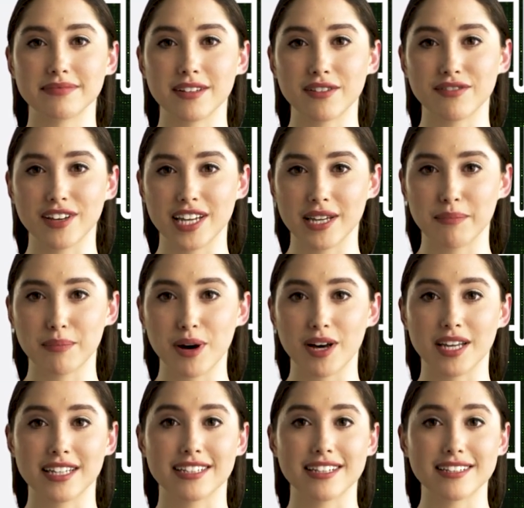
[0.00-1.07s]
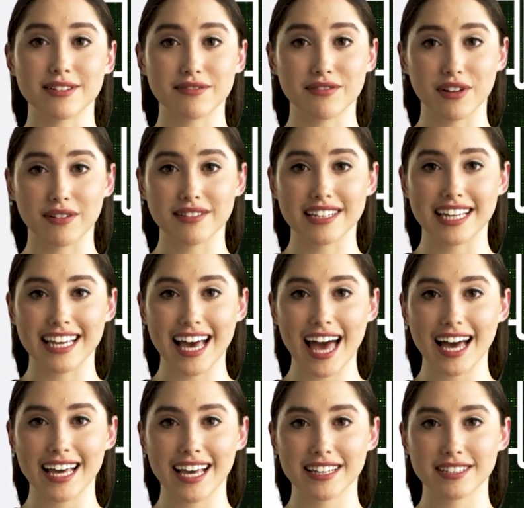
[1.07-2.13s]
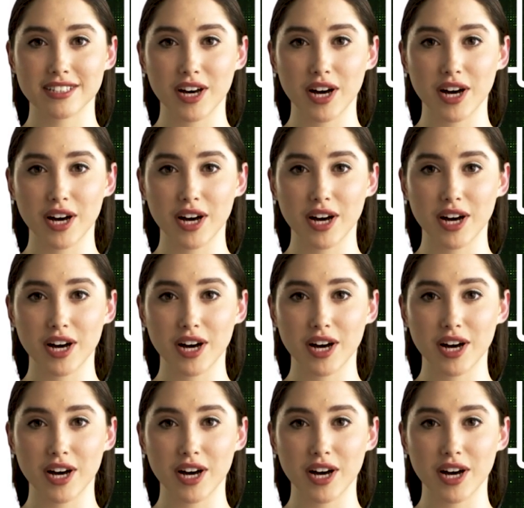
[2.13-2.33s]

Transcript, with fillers: The second product is a fluffy cat and